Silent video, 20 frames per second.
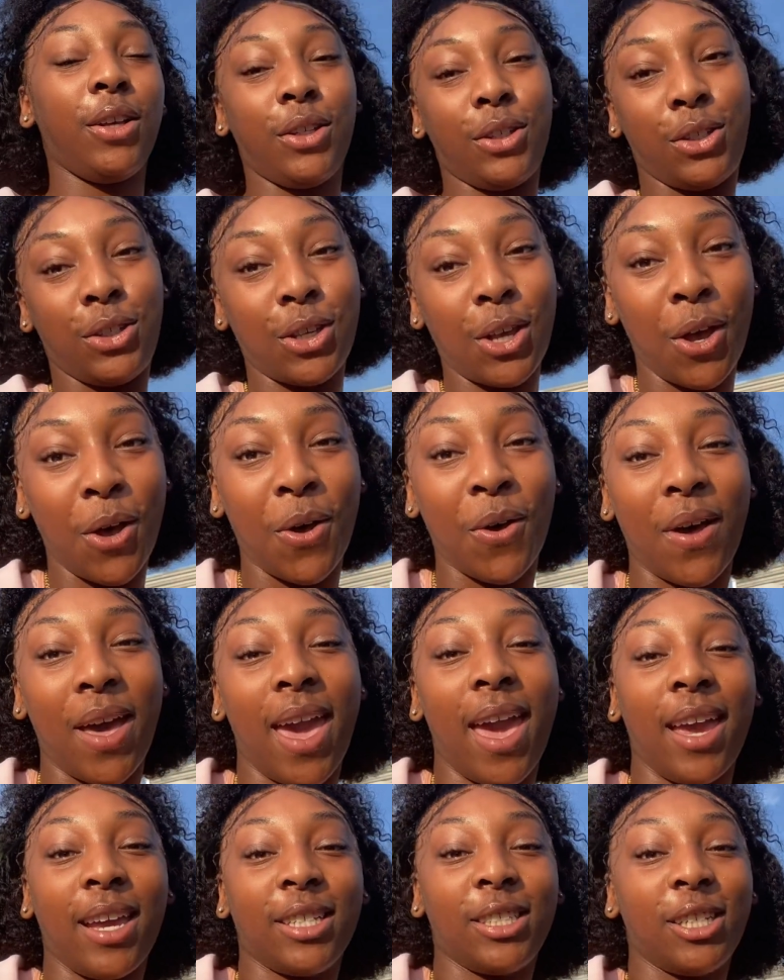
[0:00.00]
So
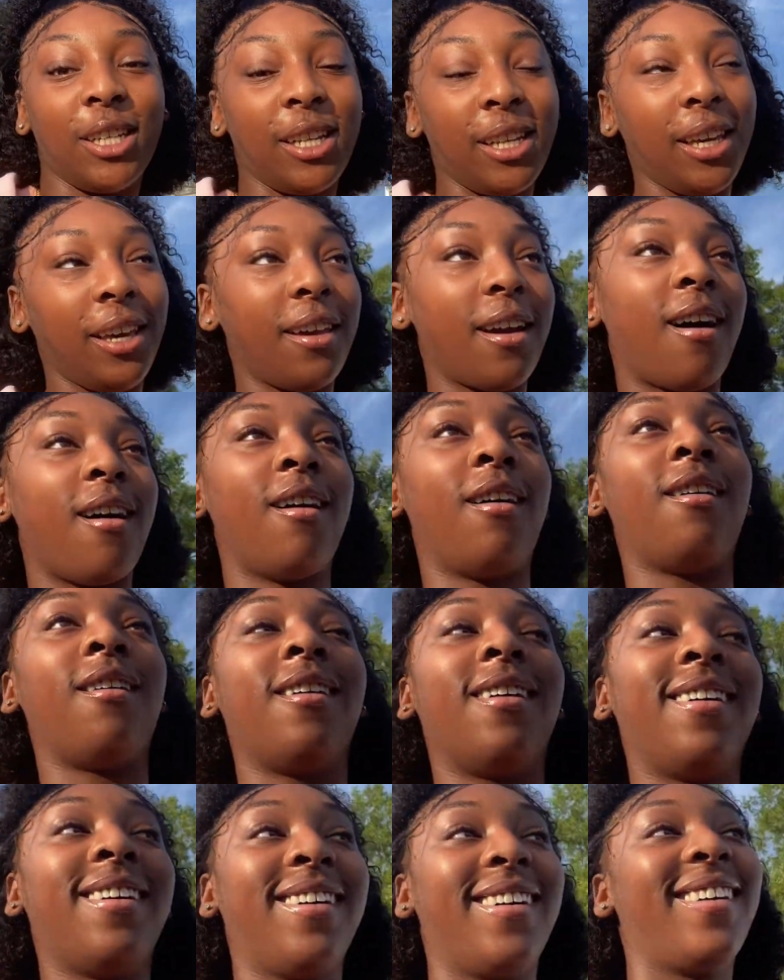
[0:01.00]
actually, y'all,
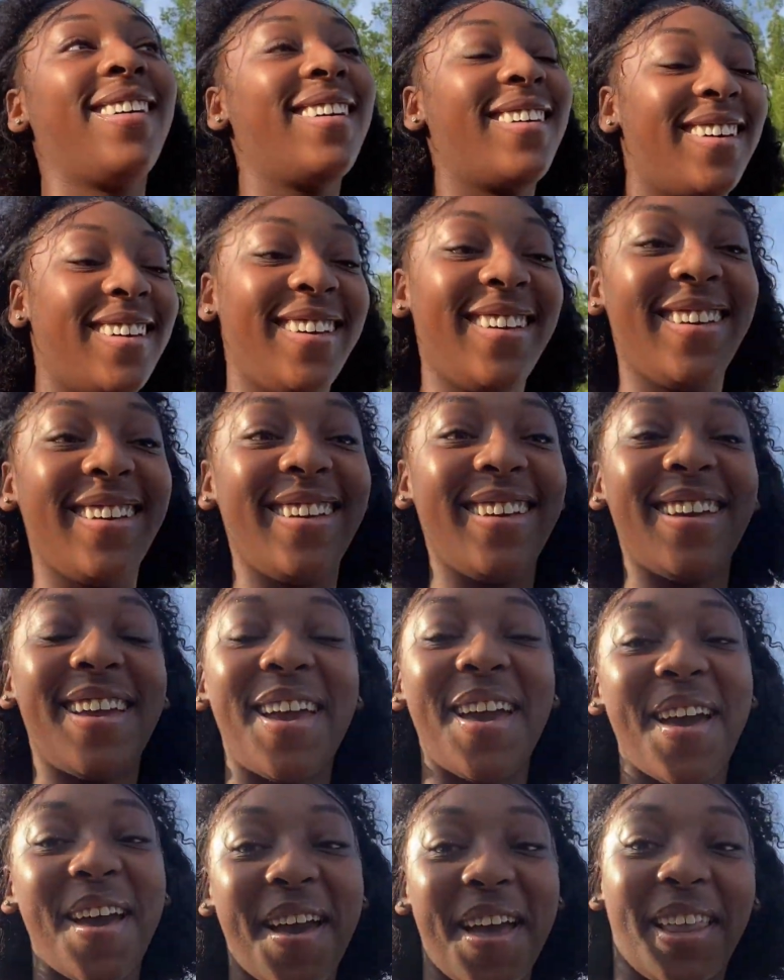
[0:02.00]

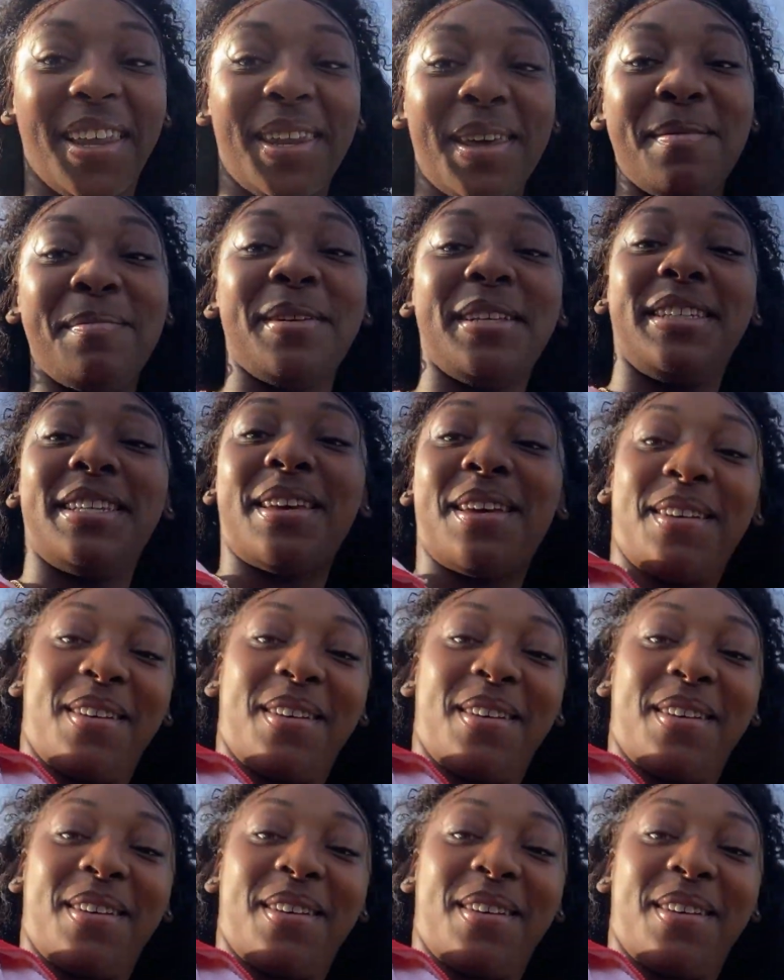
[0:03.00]
let me tell